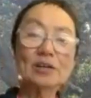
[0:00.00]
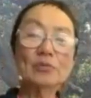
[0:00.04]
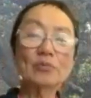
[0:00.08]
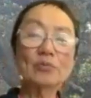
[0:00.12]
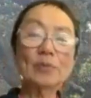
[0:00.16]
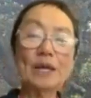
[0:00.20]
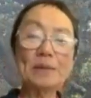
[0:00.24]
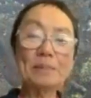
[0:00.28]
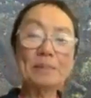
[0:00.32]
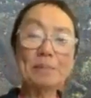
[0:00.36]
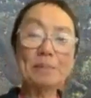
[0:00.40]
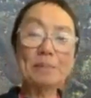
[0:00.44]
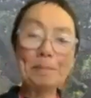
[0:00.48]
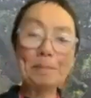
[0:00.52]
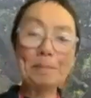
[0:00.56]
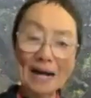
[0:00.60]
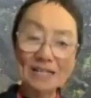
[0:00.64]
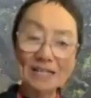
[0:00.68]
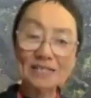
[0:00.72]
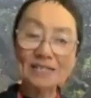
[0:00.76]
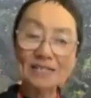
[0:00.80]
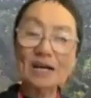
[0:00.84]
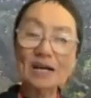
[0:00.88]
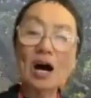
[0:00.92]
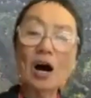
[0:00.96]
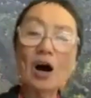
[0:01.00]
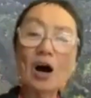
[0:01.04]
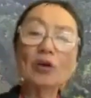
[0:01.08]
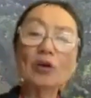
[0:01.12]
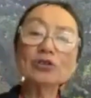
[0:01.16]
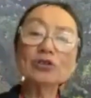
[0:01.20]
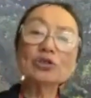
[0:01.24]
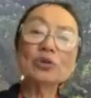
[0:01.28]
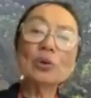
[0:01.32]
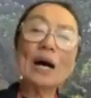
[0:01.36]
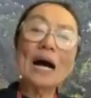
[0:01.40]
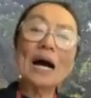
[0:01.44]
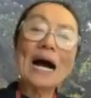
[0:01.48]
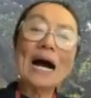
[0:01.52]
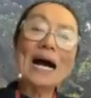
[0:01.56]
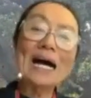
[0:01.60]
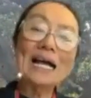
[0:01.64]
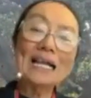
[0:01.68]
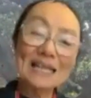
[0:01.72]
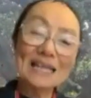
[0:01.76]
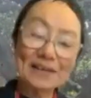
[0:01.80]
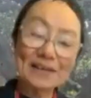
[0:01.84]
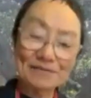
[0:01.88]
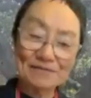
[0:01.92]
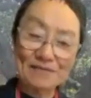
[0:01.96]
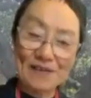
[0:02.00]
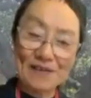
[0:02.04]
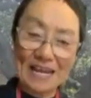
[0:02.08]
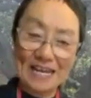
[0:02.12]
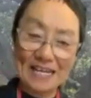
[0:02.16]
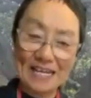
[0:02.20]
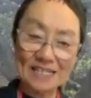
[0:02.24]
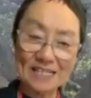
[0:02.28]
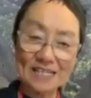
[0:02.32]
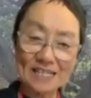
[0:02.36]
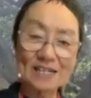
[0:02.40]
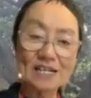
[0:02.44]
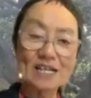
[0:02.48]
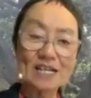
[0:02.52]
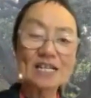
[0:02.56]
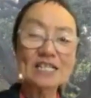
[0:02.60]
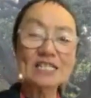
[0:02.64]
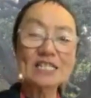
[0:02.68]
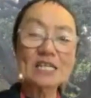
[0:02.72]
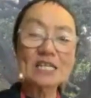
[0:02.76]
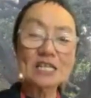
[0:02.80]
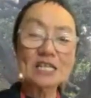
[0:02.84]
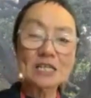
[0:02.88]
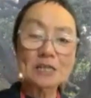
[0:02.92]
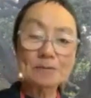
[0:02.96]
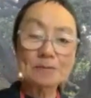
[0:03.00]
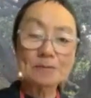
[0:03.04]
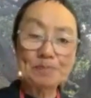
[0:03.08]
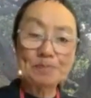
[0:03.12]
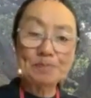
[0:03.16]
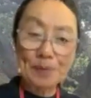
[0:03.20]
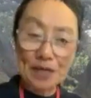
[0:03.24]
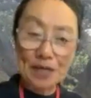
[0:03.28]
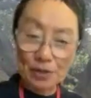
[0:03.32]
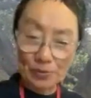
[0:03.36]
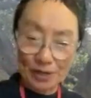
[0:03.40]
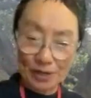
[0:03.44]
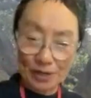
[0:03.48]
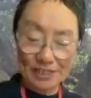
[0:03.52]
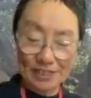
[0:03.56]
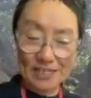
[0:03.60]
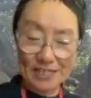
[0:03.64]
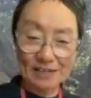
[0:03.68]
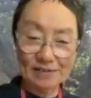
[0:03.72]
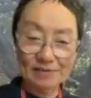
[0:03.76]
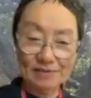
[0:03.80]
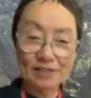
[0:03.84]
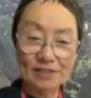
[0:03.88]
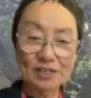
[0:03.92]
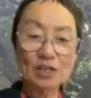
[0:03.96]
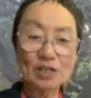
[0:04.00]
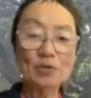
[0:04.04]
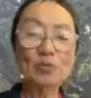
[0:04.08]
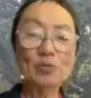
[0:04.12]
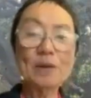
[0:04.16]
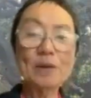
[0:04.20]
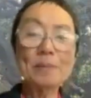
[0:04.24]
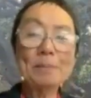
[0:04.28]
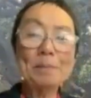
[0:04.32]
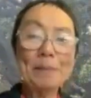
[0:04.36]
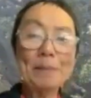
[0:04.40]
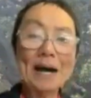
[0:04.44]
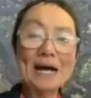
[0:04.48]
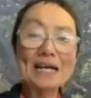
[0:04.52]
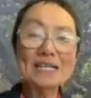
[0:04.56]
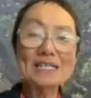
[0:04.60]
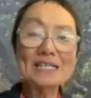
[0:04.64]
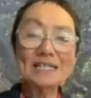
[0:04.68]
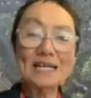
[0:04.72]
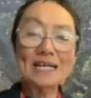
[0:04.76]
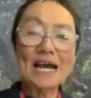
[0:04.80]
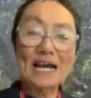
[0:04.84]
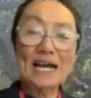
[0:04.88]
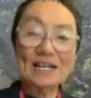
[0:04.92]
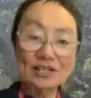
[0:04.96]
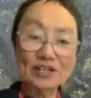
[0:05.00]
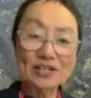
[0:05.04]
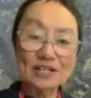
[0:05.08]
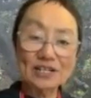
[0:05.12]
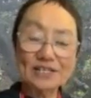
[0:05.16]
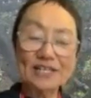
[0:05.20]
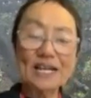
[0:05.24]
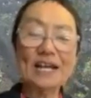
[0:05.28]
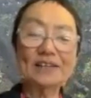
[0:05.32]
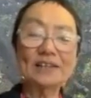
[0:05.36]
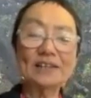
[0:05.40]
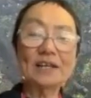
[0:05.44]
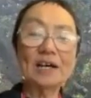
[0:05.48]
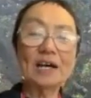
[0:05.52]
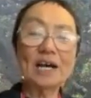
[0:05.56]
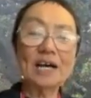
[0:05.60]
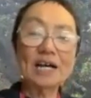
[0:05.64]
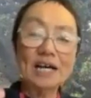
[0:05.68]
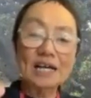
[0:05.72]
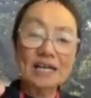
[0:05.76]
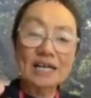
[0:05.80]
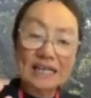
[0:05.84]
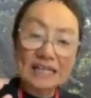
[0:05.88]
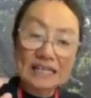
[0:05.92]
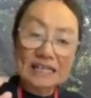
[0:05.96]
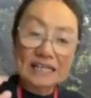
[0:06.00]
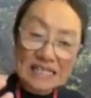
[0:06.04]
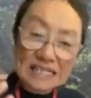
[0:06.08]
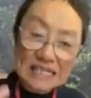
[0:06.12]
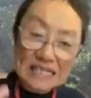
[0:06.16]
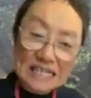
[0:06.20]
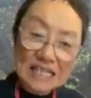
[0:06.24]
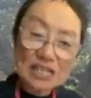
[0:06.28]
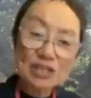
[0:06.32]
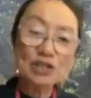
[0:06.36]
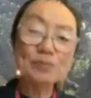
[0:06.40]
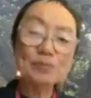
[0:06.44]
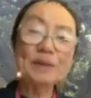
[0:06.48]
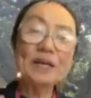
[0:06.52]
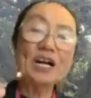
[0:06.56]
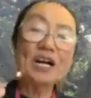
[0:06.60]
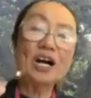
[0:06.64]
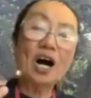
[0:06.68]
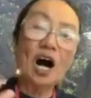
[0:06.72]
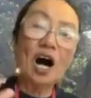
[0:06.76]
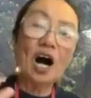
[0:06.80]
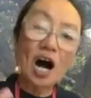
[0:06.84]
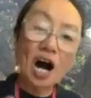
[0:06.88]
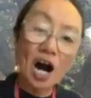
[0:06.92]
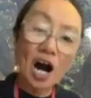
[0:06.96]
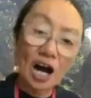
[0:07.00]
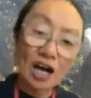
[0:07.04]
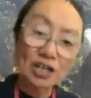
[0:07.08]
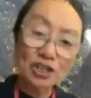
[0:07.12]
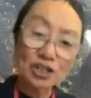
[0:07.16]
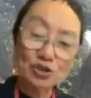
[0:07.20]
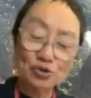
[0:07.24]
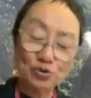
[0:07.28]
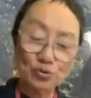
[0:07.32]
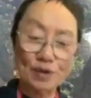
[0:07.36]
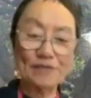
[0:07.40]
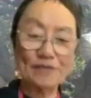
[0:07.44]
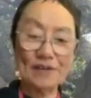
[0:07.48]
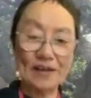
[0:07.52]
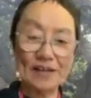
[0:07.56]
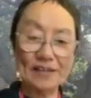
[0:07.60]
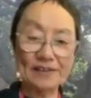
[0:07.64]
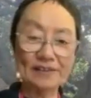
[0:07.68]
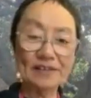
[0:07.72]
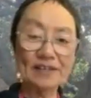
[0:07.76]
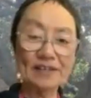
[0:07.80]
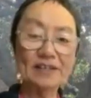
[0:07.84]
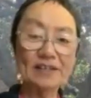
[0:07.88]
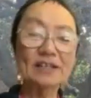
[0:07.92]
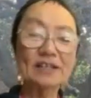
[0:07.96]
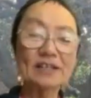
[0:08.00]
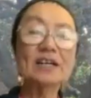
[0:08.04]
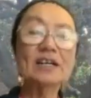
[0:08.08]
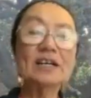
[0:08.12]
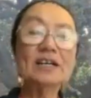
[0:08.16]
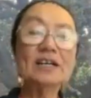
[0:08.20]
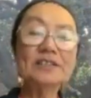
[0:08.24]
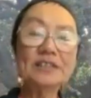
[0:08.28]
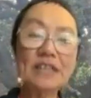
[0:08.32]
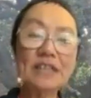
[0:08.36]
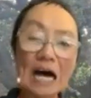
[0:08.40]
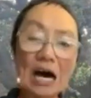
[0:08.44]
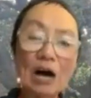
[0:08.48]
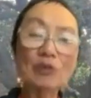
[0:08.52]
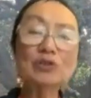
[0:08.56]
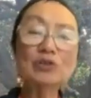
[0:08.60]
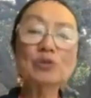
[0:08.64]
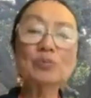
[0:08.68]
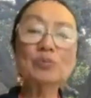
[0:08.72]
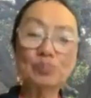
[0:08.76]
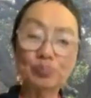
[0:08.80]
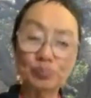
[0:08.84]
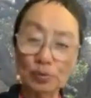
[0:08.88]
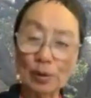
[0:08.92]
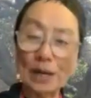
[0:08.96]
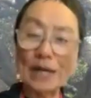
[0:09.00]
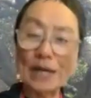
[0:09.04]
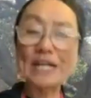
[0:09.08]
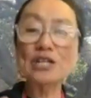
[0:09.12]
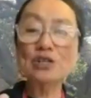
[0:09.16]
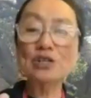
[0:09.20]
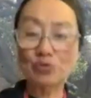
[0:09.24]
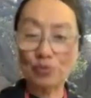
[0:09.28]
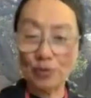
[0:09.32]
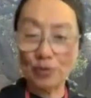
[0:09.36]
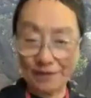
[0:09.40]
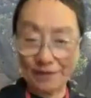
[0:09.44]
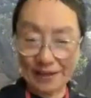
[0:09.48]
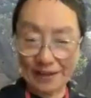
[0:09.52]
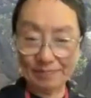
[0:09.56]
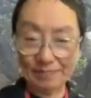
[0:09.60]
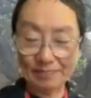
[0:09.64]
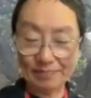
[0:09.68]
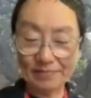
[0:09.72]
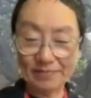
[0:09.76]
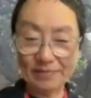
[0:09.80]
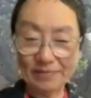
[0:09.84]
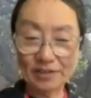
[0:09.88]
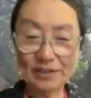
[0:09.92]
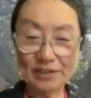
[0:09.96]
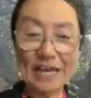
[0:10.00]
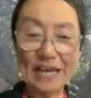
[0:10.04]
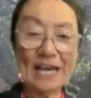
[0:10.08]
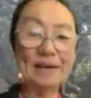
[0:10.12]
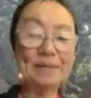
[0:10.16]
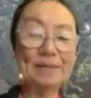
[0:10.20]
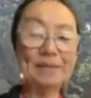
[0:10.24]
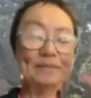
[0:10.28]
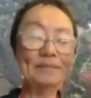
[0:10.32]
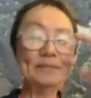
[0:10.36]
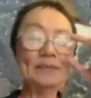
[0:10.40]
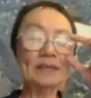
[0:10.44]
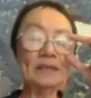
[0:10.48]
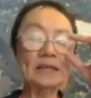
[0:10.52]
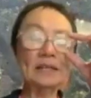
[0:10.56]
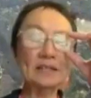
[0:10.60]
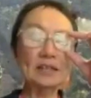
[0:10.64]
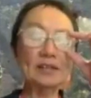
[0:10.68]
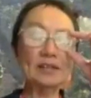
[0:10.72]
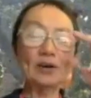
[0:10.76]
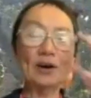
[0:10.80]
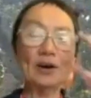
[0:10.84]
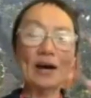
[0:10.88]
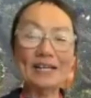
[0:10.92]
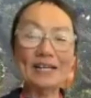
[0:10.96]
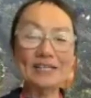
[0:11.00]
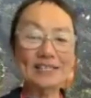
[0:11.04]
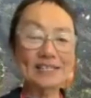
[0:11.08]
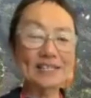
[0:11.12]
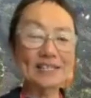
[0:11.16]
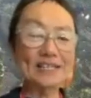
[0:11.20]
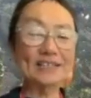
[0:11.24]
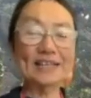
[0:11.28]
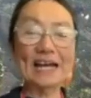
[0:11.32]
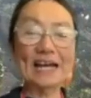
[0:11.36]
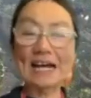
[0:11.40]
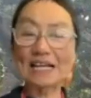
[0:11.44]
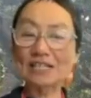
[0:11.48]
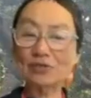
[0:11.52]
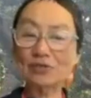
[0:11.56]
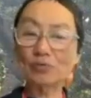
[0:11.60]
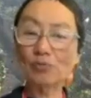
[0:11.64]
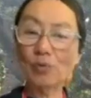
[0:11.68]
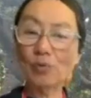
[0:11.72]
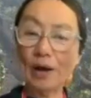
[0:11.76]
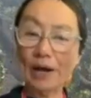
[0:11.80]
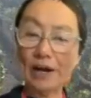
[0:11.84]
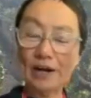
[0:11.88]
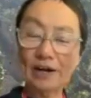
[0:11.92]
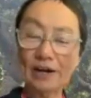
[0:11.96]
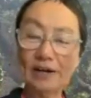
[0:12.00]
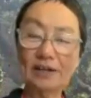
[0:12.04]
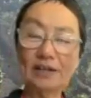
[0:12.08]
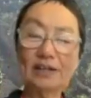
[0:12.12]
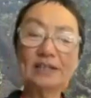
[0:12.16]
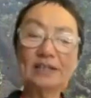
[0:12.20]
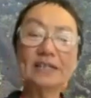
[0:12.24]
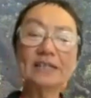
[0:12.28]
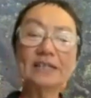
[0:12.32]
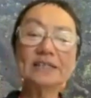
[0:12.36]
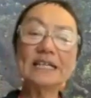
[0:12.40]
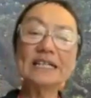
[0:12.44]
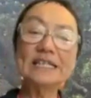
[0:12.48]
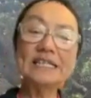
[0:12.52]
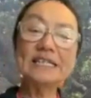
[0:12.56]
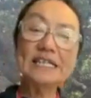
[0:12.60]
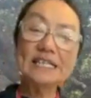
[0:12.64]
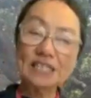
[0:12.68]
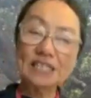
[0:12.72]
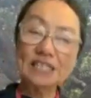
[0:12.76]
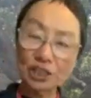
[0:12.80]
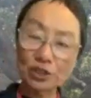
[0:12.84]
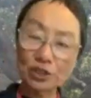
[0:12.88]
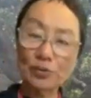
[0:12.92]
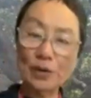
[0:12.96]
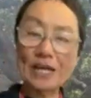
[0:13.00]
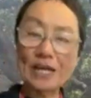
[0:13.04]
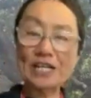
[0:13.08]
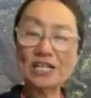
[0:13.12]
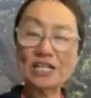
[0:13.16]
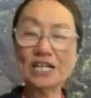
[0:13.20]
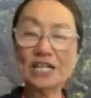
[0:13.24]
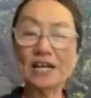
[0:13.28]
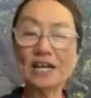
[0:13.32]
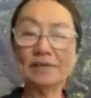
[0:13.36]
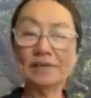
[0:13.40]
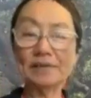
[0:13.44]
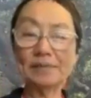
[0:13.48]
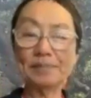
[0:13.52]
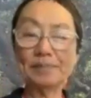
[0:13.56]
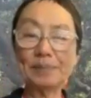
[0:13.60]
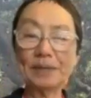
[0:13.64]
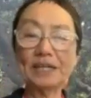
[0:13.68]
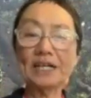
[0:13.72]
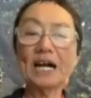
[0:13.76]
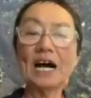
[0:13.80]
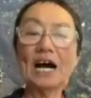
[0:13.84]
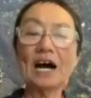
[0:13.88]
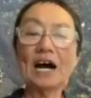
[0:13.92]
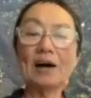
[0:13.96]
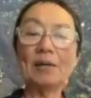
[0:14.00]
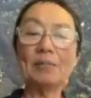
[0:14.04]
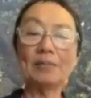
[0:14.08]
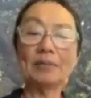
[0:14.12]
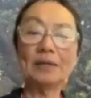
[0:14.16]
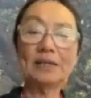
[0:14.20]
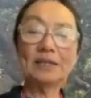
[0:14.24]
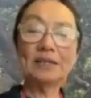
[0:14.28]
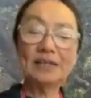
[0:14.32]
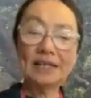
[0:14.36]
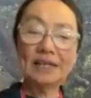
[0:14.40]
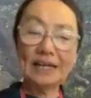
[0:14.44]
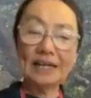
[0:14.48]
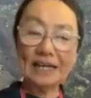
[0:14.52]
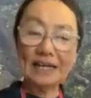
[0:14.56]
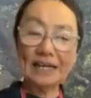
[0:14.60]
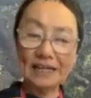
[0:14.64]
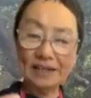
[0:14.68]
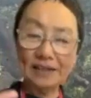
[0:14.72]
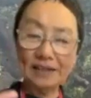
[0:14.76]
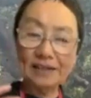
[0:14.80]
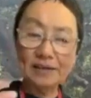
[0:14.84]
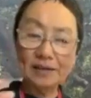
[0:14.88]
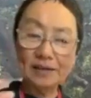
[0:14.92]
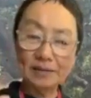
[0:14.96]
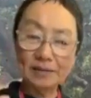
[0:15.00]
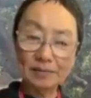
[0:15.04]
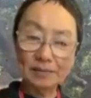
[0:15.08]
we must also elevate the spirit. We must understand it need to be heart driven, not brain driven. Okay. No, I think that's where the integration become a